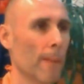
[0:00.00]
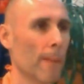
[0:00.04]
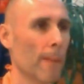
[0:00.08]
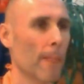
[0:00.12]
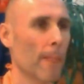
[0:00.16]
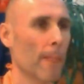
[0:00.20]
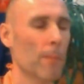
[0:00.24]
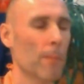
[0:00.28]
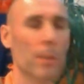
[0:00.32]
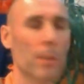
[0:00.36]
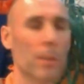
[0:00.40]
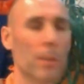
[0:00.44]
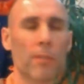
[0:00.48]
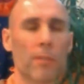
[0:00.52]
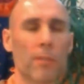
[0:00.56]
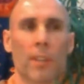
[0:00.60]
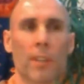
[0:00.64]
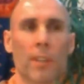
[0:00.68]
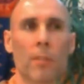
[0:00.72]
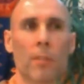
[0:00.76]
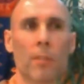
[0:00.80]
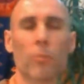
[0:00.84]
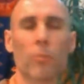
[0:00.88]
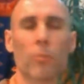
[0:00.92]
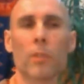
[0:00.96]
But
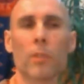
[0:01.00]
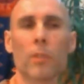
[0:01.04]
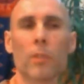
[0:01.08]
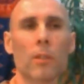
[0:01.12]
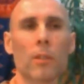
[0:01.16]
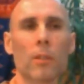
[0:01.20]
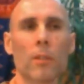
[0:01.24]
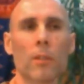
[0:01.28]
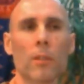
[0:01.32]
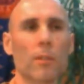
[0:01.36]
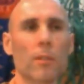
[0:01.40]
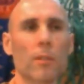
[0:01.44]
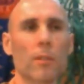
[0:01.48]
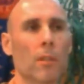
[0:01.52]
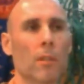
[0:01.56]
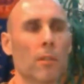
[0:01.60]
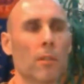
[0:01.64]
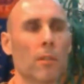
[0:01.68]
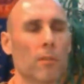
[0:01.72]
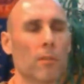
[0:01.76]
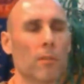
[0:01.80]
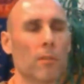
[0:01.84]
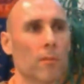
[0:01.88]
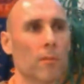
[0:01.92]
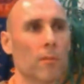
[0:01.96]
we don't know.
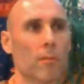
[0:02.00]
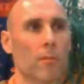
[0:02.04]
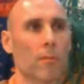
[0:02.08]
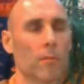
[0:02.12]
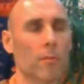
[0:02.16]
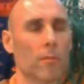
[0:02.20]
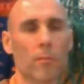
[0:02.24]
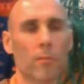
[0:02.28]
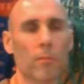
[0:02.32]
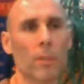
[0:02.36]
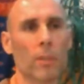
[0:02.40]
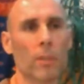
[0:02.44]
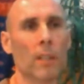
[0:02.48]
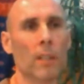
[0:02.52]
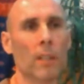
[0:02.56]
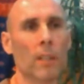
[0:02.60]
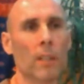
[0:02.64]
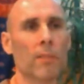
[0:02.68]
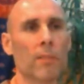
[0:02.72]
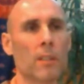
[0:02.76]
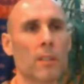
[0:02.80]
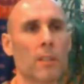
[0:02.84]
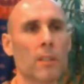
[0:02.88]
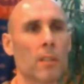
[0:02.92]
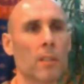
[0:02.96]
We
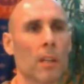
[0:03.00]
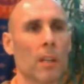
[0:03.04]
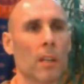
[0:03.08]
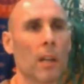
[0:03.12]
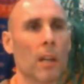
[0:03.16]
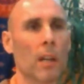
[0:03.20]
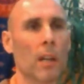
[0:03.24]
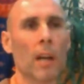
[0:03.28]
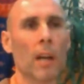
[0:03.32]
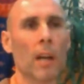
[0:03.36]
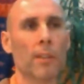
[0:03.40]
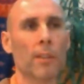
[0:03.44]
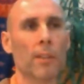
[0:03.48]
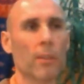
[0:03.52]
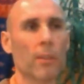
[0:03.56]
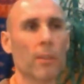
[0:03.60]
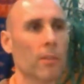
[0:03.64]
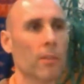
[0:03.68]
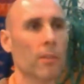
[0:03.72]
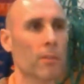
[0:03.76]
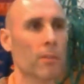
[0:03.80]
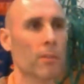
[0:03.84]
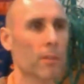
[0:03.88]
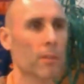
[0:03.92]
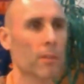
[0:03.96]
even say God knows.
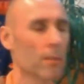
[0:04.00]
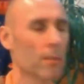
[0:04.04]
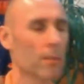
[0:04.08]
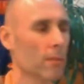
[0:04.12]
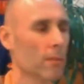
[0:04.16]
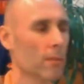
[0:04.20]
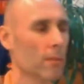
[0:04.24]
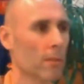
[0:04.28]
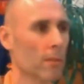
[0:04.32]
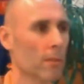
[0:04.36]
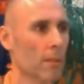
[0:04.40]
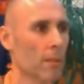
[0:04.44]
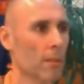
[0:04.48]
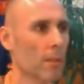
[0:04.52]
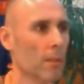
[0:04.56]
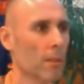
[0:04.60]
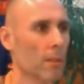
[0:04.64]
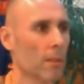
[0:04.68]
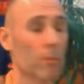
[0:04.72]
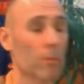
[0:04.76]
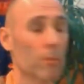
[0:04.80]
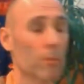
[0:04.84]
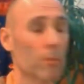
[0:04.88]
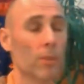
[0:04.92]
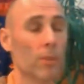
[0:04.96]

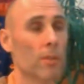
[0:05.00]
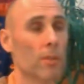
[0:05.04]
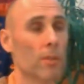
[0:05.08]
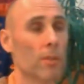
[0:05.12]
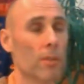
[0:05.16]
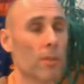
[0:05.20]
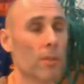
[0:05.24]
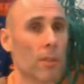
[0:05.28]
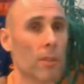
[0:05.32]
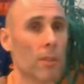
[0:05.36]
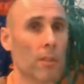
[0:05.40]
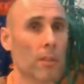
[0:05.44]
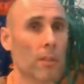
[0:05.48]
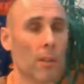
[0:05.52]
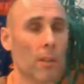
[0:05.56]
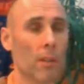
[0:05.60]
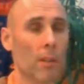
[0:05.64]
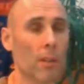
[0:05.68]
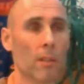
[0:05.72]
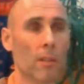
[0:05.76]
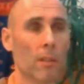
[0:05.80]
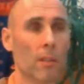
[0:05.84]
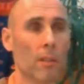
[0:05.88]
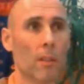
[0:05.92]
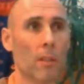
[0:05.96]
Because
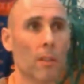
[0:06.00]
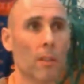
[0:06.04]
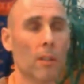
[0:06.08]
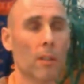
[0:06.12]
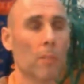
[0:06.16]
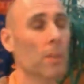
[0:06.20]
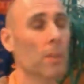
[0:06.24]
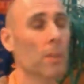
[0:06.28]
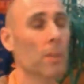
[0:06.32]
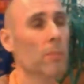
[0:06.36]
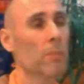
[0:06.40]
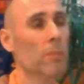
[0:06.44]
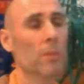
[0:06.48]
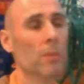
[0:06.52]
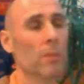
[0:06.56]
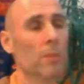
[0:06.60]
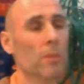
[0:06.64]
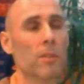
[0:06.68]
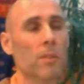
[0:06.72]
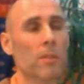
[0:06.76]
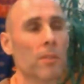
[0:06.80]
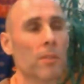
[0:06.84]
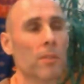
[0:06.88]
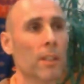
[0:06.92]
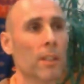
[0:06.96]
let me
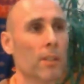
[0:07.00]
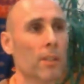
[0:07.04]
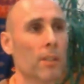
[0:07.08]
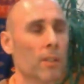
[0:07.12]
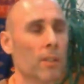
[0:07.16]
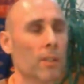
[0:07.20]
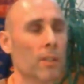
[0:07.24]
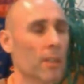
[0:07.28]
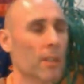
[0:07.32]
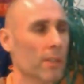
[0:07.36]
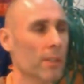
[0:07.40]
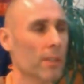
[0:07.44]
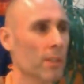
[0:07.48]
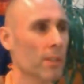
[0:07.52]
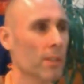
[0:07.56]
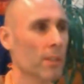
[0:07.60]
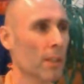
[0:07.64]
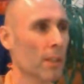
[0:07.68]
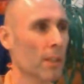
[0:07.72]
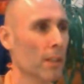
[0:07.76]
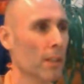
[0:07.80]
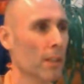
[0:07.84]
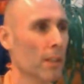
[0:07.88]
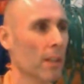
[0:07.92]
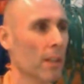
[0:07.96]
surrender to Krishna.
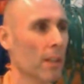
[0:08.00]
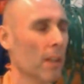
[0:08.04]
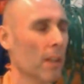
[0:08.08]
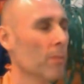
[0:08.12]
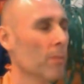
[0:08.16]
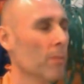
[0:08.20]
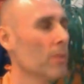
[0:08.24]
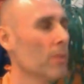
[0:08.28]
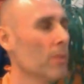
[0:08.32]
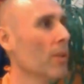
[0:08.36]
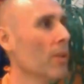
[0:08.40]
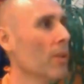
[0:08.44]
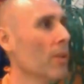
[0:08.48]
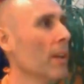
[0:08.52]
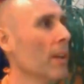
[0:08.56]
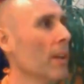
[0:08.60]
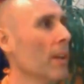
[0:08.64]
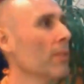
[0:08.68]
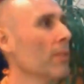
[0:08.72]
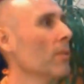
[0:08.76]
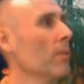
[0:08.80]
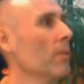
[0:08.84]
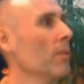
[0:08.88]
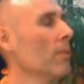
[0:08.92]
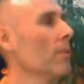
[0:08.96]
We try
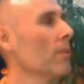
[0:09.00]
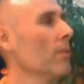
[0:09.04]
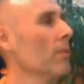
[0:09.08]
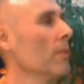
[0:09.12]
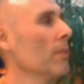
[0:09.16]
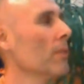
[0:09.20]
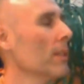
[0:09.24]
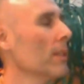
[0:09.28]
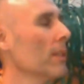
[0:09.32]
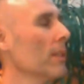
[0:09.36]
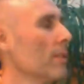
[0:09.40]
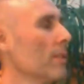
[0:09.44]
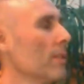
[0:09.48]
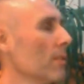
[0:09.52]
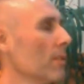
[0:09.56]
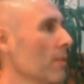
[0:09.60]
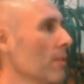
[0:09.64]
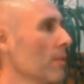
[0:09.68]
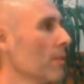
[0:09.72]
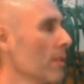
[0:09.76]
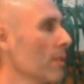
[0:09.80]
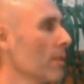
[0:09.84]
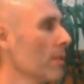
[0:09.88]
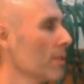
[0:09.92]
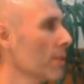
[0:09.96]
to listen to
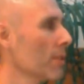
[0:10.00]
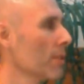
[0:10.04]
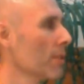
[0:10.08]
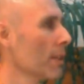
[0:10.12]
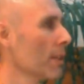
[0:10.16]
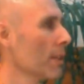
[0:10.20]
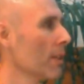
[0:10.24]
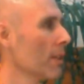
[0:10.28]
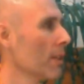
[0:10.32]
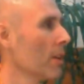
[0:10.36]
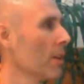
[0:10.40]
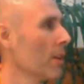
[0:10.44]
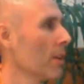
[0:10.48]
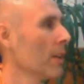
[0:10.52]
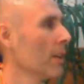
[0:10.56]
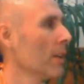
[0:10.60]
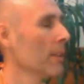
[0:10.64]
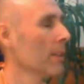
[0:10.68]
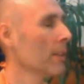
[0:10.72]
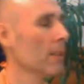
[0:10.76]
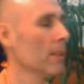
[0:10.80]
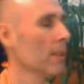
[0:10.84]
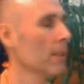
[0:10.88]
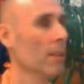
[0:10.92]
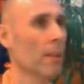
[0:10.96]
Krishna in our
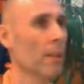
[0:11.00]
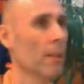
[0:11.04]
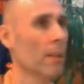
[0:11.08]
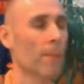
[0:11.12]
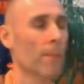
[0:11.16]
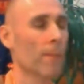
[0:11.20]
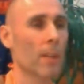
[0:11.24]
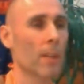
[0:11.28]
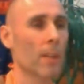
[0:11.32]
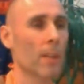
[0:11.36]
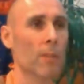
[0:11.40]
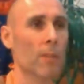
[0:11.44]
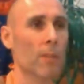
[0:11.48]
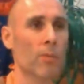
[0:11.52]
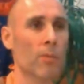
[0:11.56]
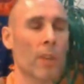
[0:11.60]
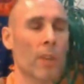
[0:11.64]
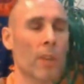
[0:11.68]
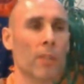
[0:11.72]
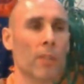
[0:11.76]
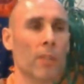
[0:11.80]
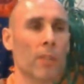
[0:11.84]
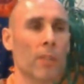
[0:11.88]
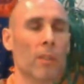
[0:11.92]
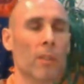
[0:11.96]
heart. We
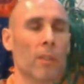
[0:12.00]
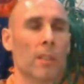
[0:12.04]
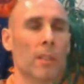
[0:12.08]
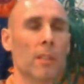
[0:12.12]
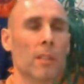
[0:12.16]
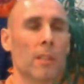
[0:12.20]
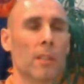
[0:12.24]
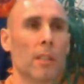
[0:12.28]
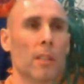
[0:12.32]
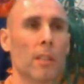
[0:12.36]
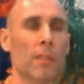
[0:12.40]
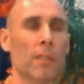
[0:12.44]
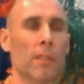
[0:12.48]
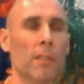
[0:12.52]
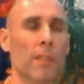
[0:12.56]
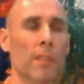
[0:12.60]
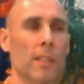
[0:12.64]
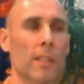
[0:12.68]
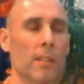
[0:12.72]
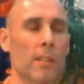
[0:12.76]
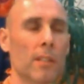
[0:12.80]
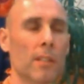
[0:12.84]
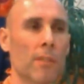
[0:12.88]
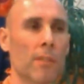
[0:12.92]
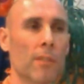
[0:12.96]
try to listen to the
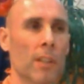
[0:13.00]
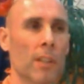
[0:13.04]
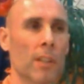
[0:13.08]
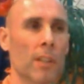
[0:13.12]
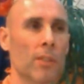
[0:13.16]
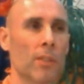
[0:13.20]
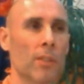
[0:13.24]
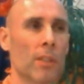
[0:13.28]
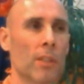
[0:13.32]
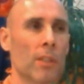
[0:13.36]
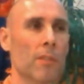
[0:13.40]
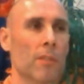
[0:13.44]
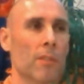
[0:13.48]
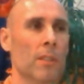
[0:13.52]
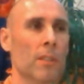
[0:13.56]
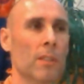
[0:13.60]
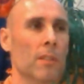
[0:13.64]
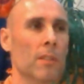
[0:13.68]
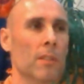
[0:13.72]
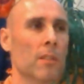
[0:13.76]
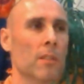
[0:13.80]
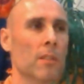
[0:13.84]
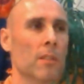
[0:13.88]
inspiration of our